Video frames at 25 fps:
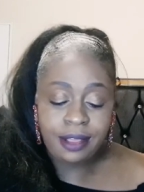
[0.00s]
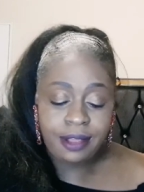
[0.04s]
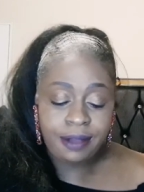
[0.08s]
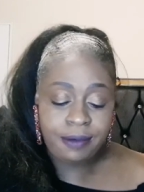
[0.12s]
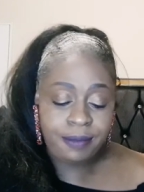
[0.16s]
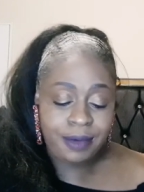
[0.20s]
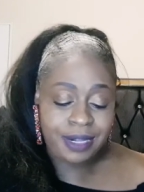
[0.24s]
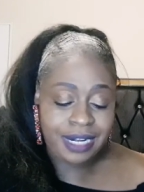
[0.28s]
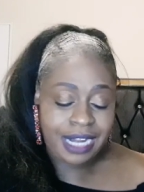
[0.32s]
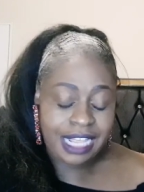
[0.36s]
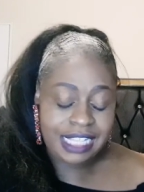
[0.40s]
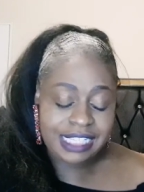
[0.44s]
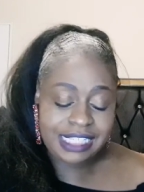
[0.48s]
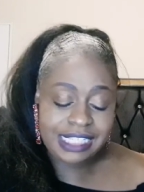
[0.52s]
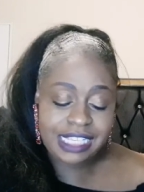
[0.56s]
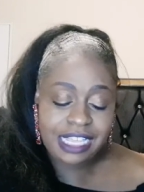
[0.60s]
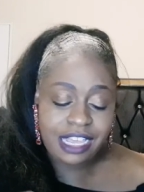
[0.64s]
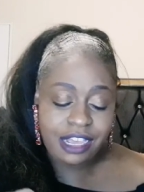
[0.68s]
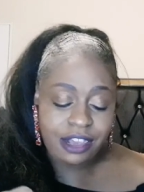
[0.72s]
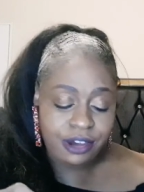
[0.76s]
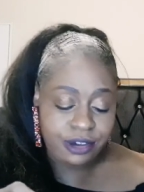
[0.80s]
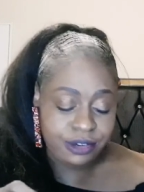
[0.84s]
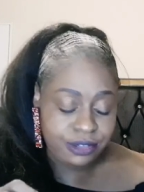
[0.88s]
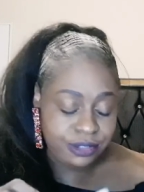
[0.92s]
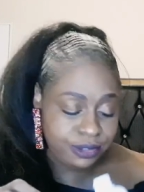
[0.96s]
When I
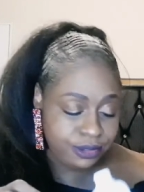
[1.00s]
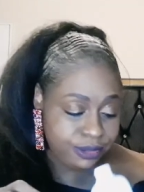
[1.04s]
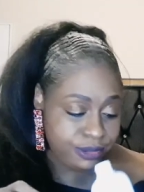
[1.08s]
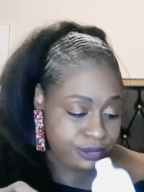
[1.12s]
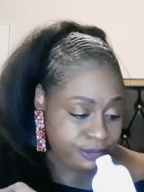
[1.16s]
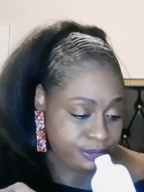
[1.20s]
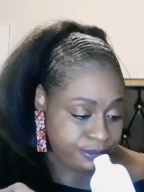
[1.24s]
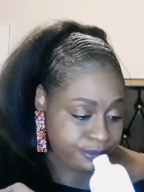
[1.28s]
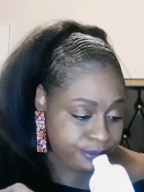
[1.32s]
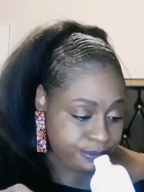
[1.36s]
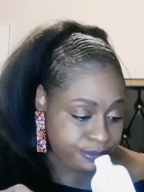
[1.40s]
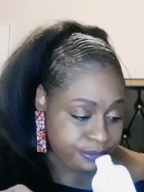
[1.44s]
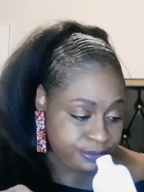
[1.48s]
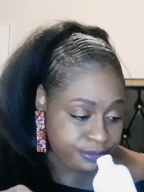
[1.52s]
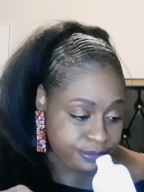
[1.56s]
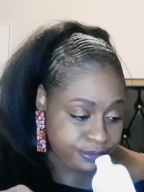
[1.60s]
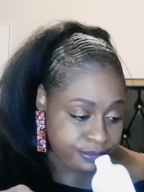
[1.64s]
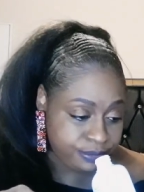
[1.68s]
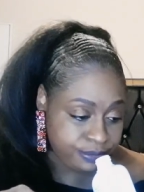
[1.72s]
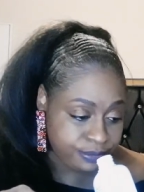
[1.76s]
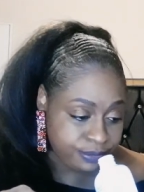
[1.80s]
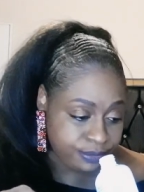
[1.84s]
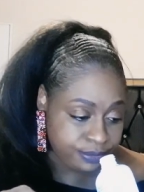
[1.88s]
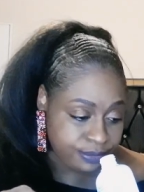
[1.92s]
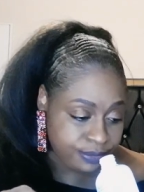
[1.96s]
tell you
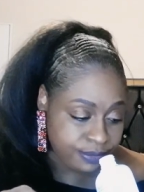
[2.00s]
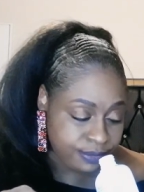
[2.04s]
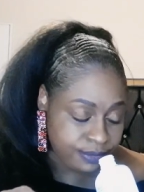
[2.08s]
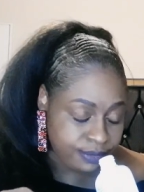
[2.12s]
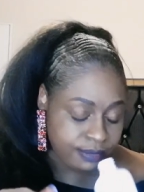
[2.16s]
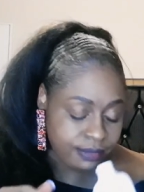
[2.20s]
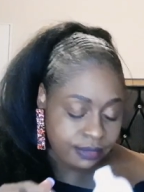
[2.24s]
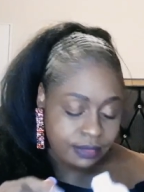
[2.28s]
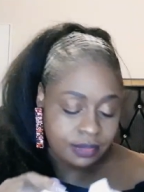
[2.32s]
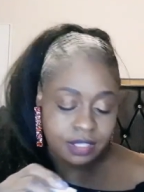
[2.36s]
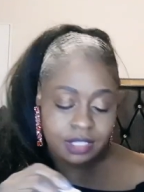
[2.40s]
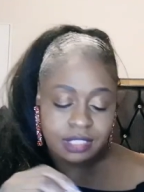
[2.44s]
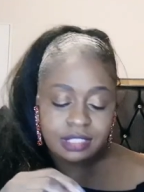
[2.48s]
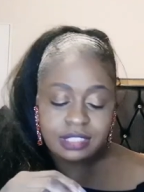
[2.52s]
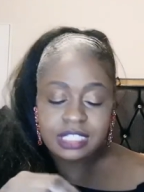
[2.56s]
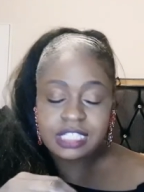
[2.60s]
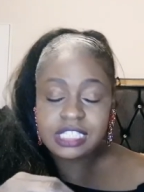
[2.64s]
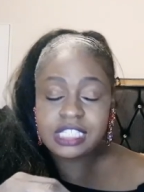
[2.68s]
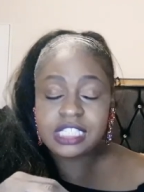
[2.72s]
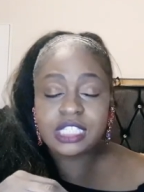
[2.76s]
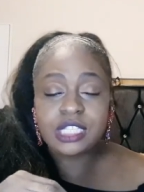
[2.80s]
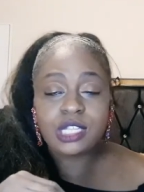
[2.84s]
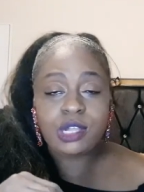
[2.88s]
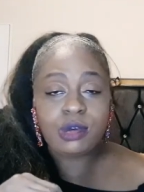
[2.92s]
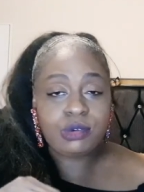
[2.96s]

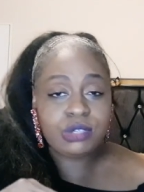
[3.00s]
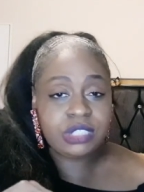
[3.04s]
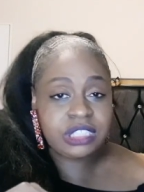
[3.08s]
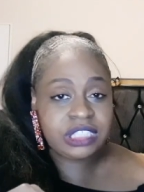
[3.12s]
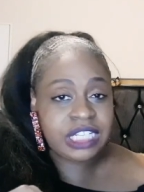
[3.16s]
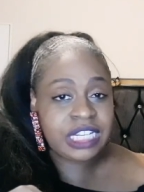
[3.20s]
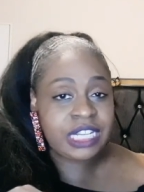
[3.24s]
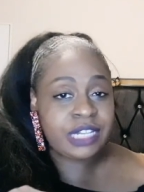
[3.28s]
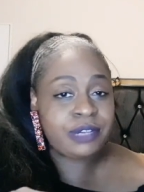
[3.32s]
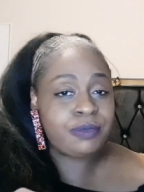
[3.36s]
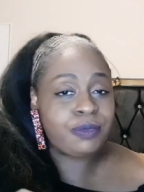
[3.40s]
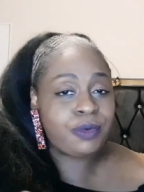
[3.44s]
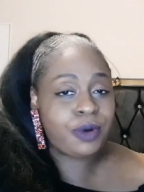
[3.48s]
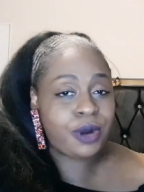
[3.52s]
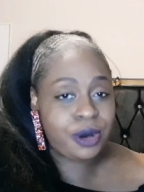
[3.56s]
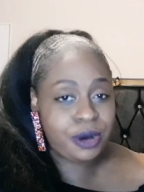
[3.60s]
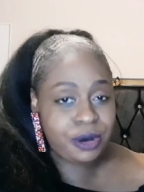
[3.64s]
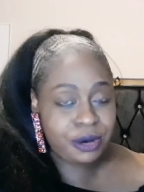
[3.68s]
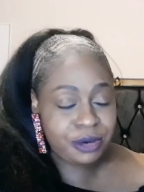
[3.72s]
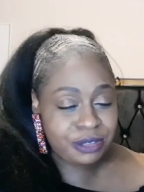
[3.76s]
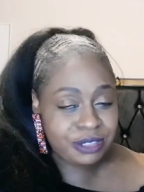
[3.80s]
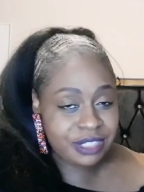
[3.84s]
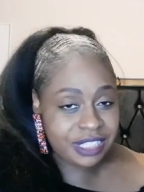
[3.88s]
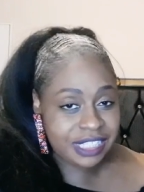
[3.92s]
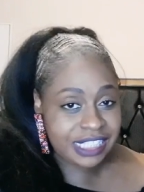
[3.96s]
this lotion
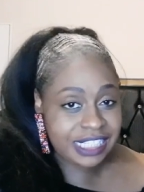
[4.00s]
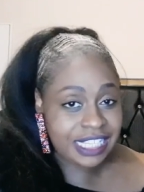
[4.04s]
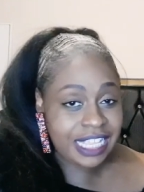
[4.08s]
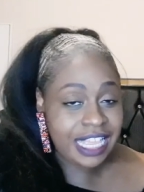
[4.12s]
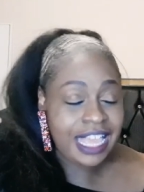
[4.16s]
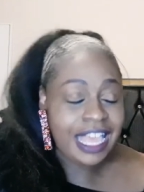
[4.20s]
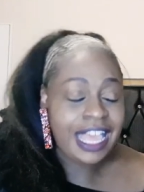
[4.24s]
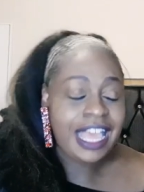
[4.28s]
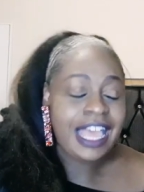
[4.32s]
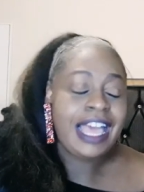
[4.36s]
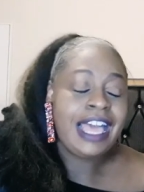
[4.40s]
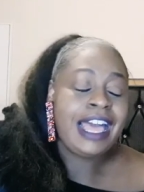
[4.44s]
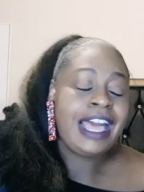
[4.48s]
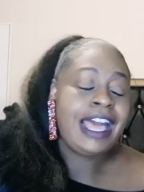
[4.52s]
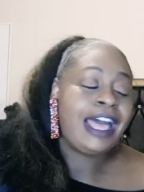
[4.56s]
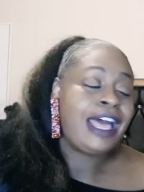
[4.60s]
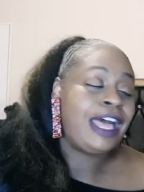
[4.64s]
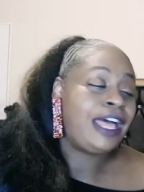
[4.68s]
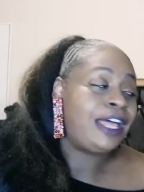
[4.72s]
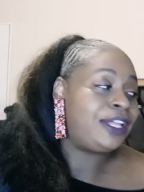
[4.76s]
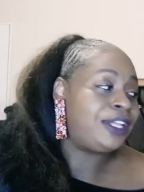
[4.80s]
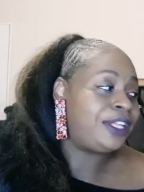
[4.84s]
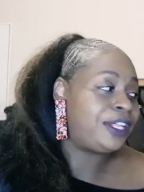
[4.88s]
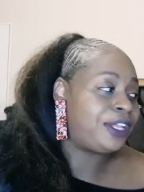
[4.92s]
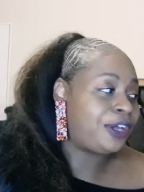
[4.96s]
works,
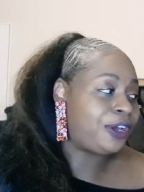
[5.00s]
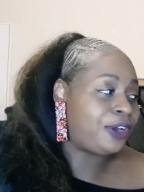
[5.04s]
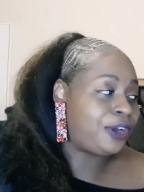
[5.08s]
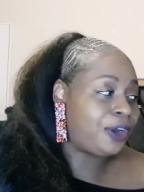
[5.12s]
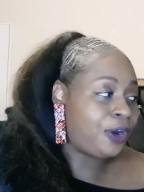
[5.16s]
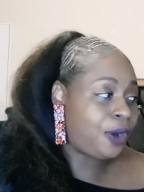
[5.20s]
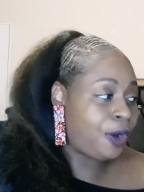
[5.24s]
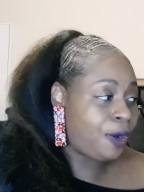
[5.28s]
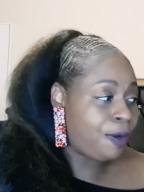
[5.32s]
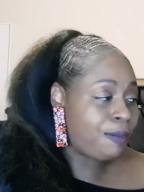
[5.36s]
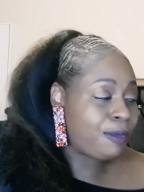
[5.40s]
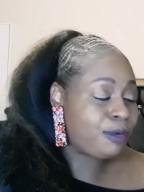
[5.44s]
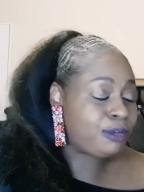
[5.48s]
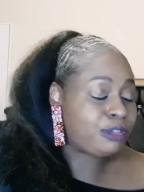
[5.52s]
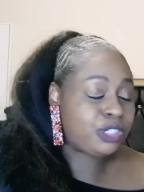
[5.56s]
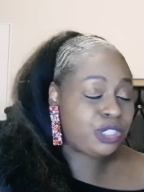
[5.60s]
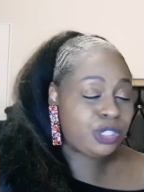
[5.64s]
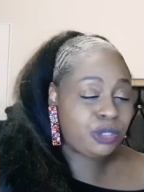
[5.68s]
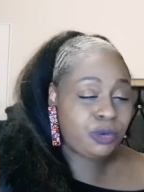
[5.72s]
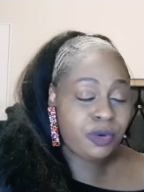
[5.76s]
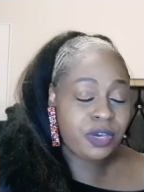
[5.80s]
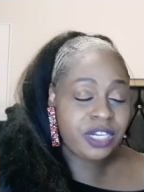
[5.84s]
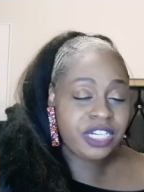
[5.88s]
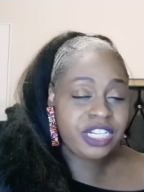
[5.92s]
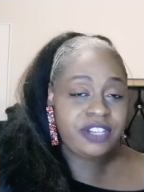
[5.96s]
almost
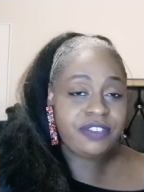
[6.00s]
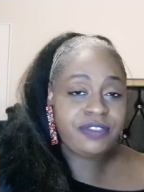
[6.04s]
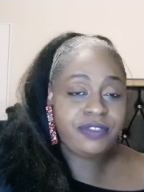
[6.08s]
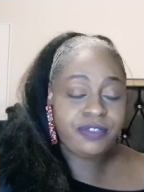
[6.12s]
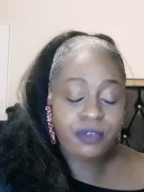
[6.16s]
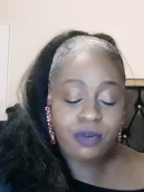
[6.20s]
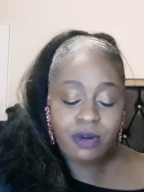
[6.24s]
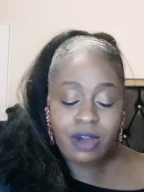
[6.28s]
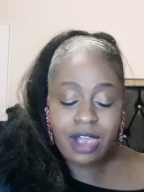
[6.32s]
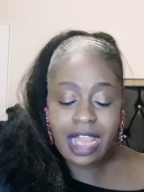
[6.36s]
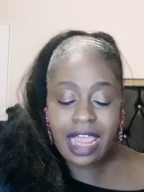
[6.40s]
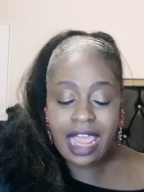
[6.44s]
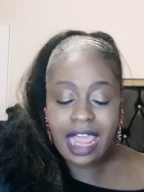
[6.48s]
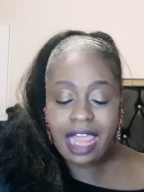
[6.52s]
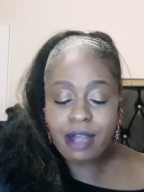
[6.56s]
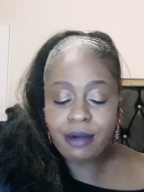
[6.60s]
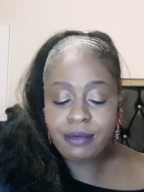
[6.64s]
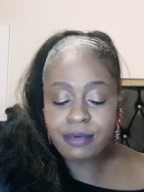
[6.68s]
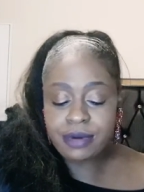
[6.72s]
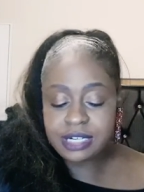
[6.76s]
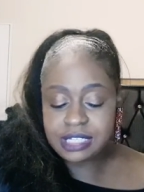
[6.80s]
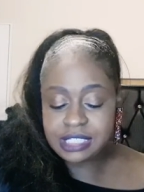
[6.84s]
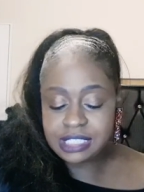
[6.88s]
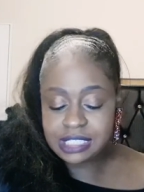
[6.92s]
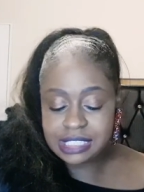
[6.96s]
twenty-four
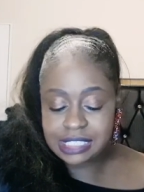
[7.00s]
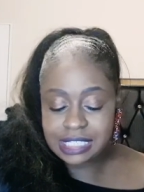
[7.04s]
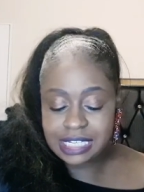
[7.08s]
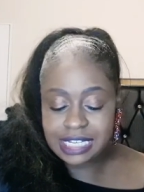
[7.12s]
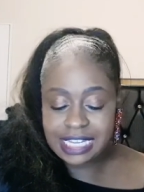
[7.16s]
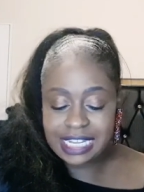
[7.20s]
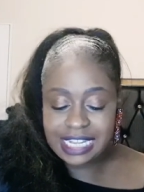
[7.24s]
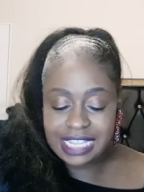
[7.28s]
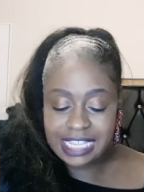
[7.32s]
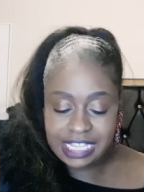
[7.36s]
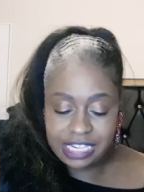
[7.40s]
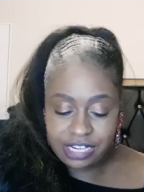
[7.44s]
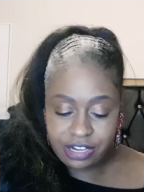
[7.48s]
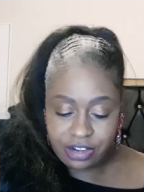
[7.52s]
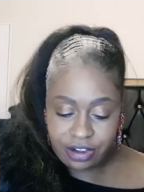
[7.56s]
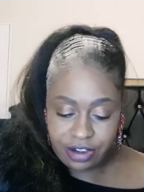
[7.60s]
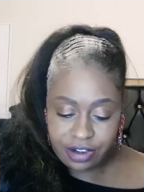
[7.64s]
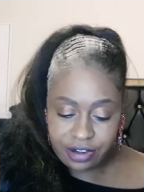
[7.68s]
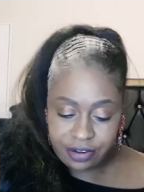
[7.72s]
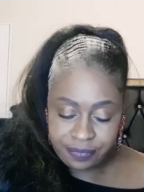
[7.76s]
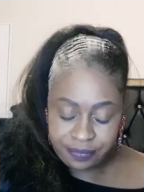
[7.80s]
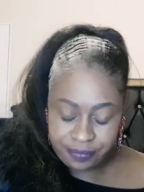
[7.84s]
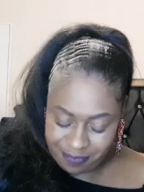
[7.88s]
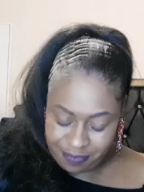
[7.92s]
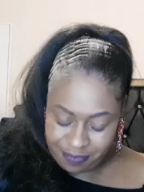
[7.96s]
hours later.